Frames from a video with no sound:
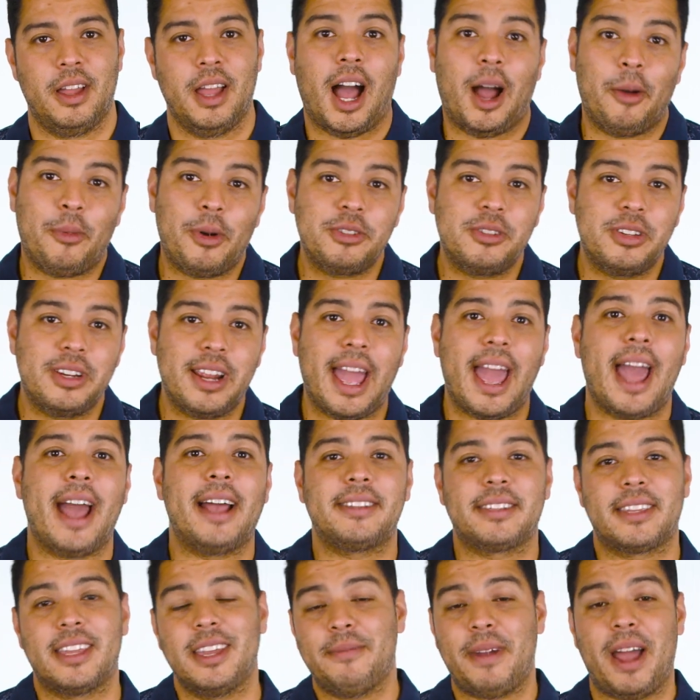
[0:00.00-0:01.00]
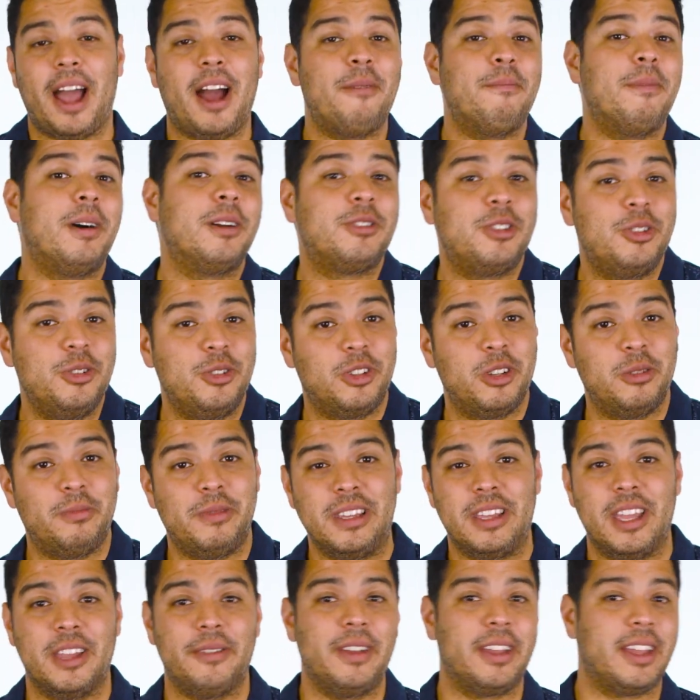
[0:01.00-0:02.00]
I want you to ask him how much you should
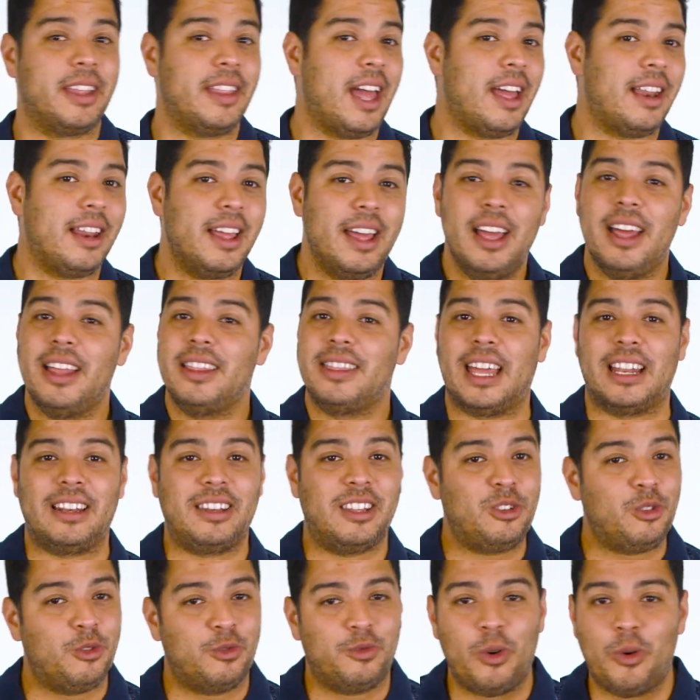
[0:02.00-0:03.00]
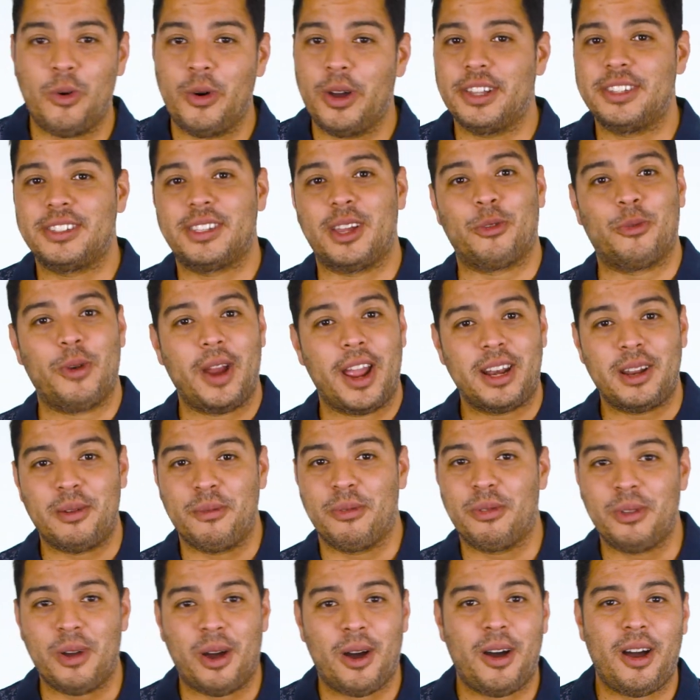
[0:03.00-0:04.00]
be giving, and that little voice, that
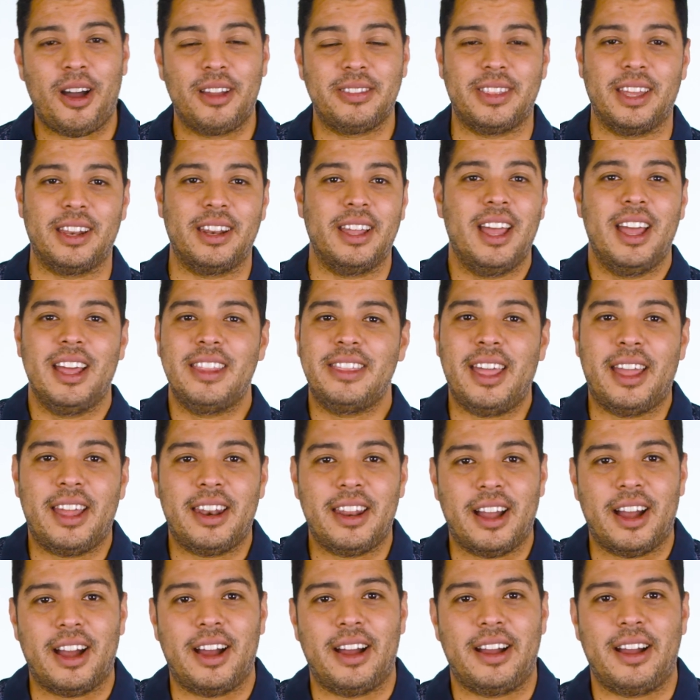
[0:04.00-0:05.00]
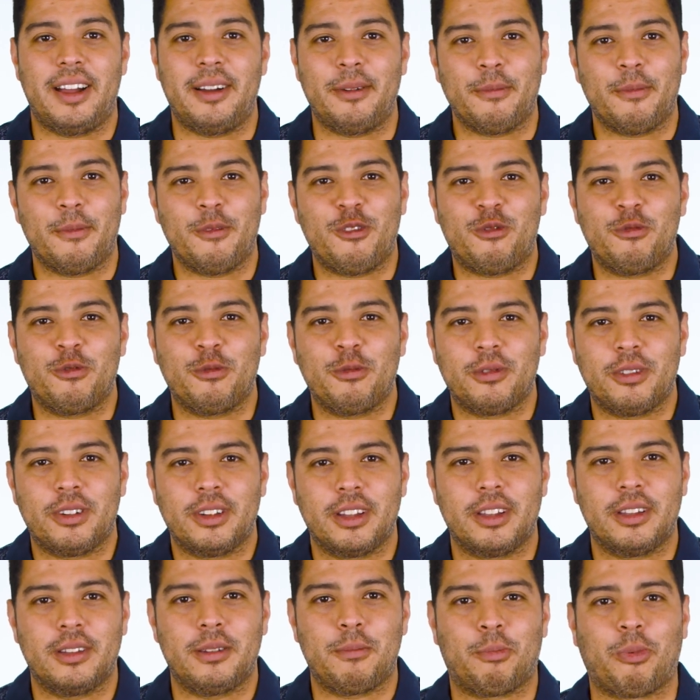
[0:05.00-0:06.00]
random thought, that
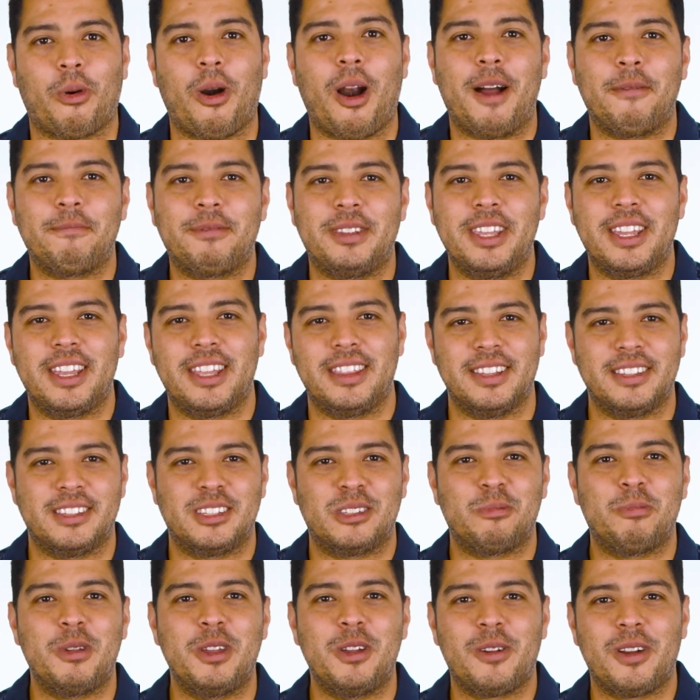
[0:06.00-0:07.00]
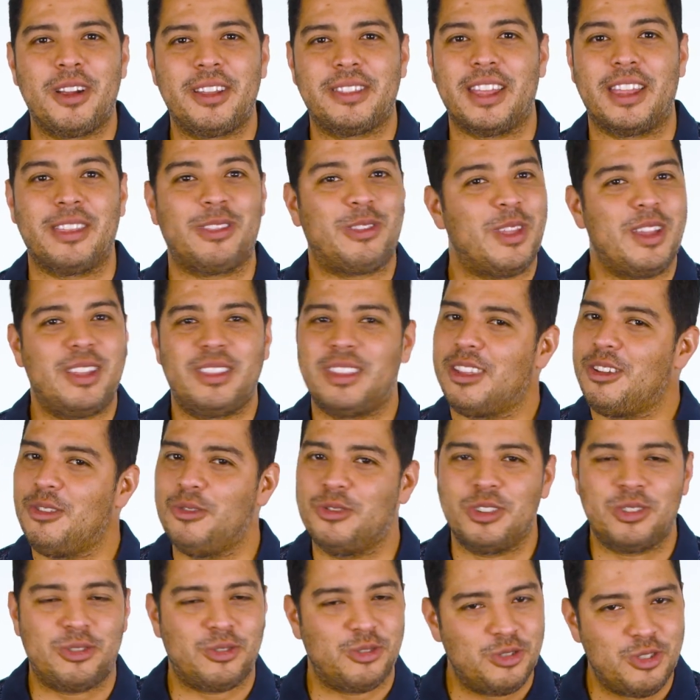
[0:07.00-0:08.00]
prompting in the spirit, that thing that you
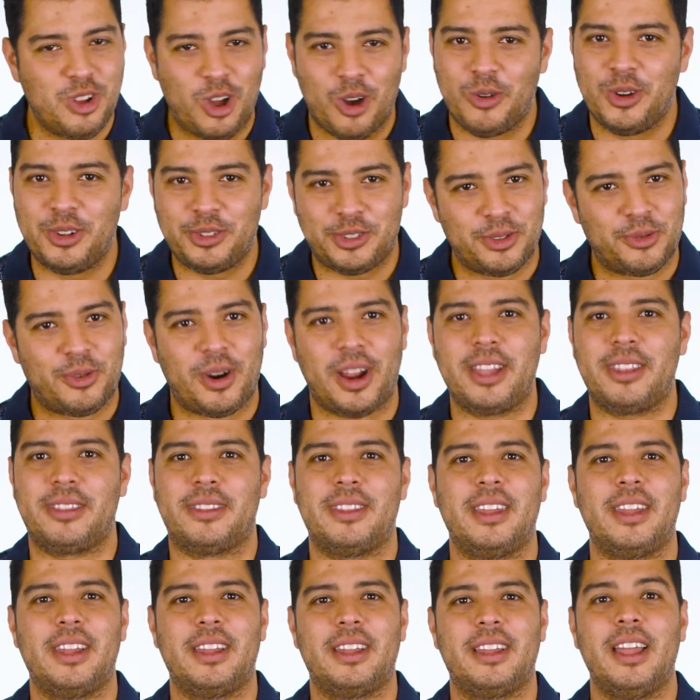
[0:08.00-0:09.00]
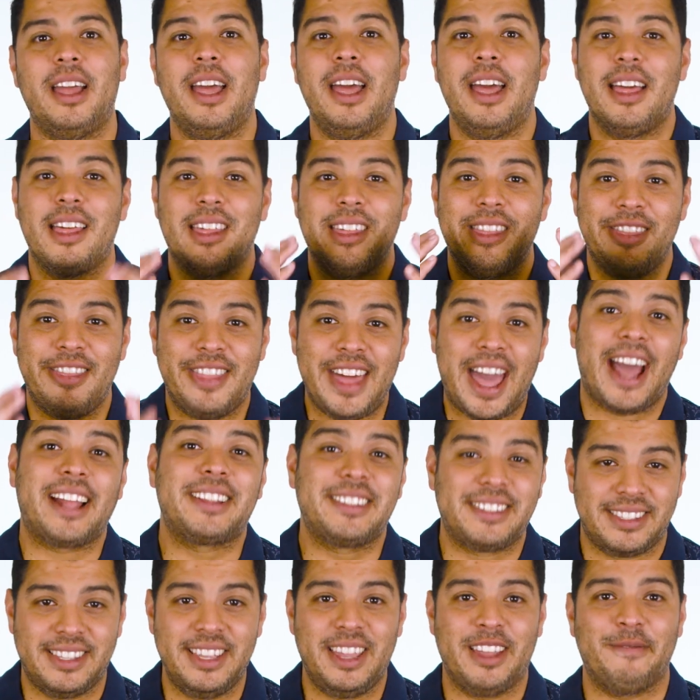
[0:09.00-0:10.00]
just know is the right thing,
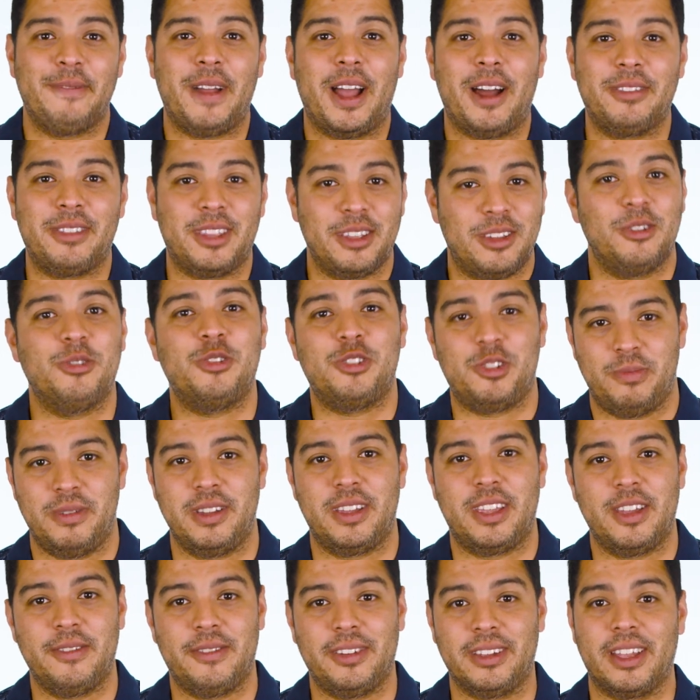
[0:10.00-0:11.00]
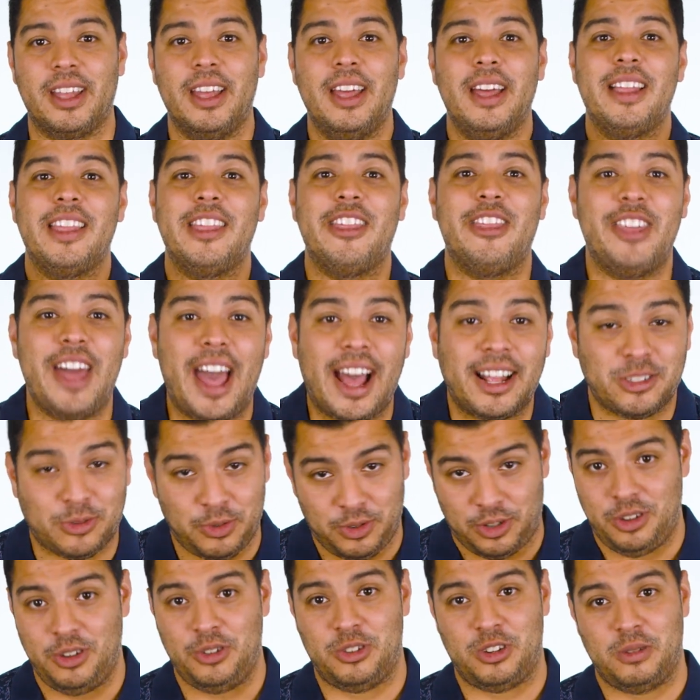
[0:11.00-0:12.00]
that's the amount that you should be giving. That's
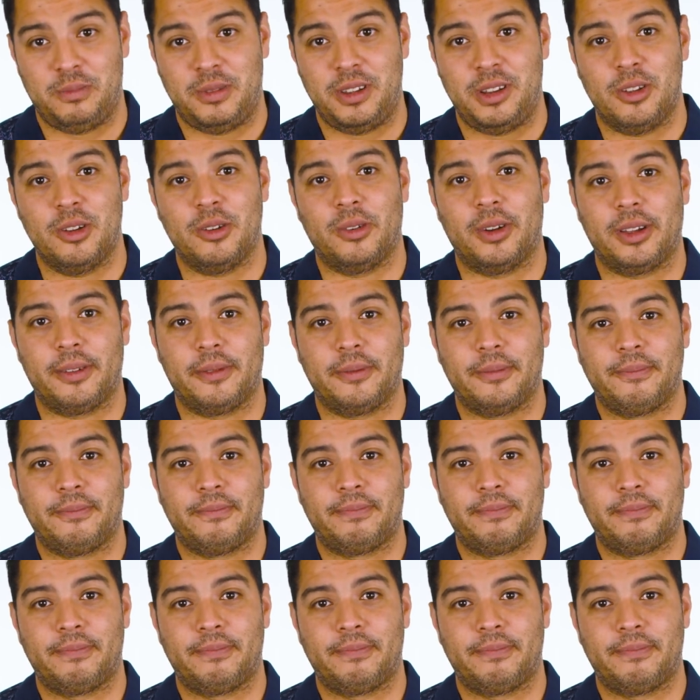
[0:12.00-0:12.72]
what you should be doing.